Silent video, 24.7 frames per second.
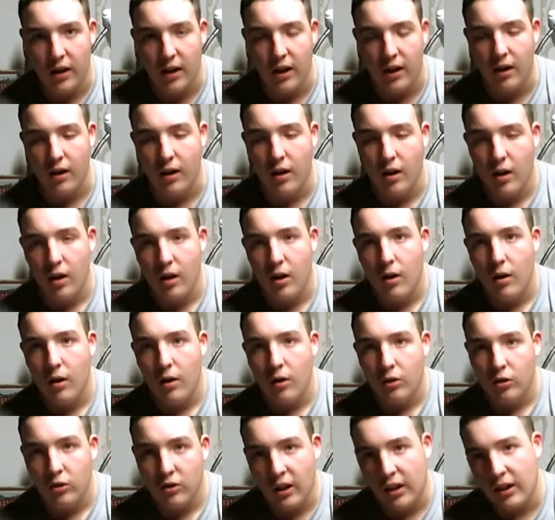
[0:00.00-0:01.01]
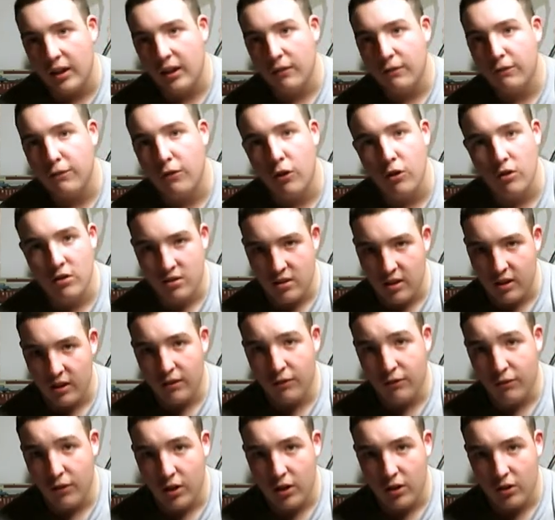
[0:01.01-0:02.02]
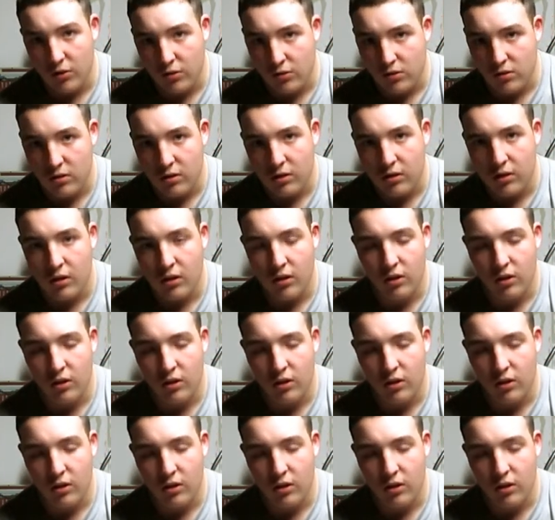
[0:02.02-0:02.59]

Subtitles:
than taking photos and taking videos.